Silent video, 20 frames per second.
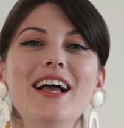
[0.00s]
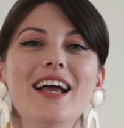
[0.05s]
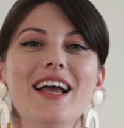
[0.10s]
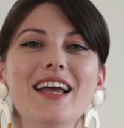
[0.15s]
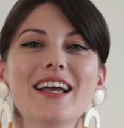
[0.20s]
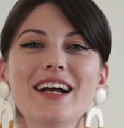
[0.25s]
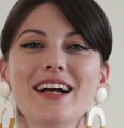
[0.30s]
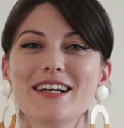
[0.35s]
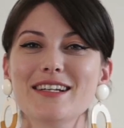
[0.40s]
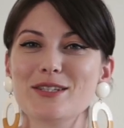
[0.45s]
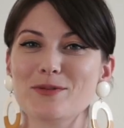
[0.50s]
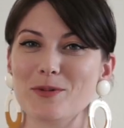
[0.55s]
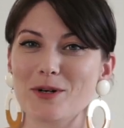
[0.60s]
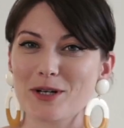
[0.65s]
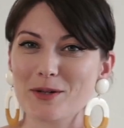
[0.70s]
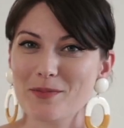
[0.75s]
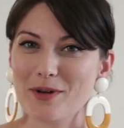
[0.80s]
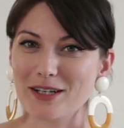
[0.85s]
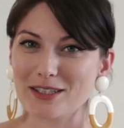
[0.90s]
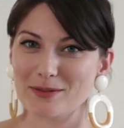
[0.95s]
Hey guys,
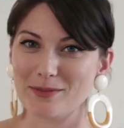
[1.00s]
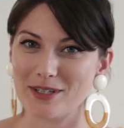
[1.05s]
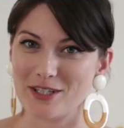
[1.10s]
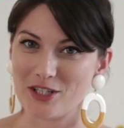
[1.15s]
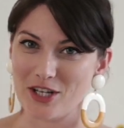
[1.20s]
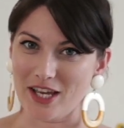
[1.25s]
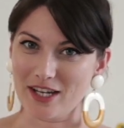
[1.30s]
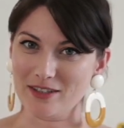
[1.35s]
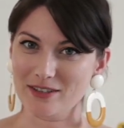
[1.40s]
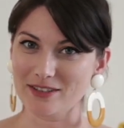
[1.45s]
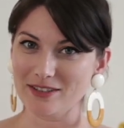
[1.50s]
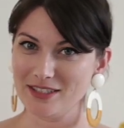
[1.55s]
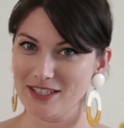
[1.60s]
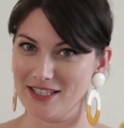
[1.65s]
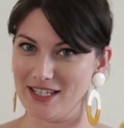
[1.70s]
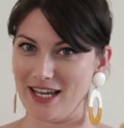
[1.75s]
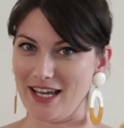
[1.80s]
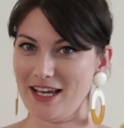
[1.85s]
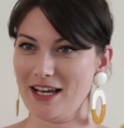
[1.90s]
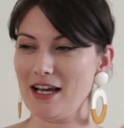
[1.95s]
welcome back to my channel.
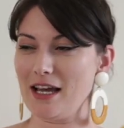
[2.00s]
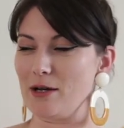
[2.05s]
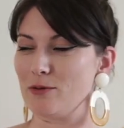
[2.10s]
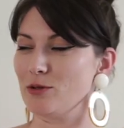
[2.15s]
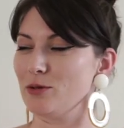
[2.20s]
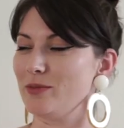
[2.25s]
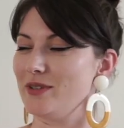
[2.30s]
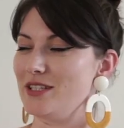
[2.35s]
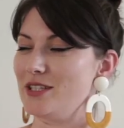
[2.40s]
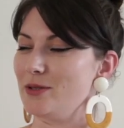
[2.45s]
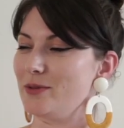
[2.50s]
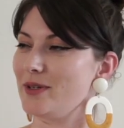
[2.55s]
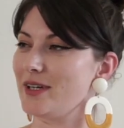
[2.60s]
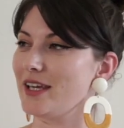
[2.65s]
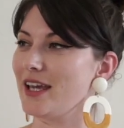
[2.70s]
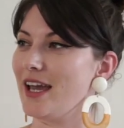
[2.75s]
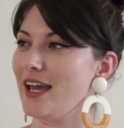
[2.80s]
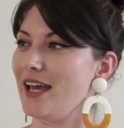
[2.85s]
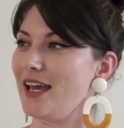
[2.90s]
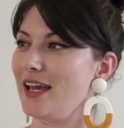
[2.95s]
Today I will be doing
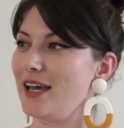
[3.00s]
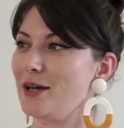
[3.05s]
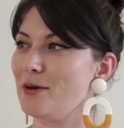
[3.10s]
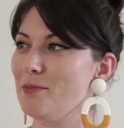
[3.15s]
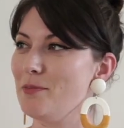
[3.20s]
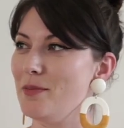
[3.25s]
a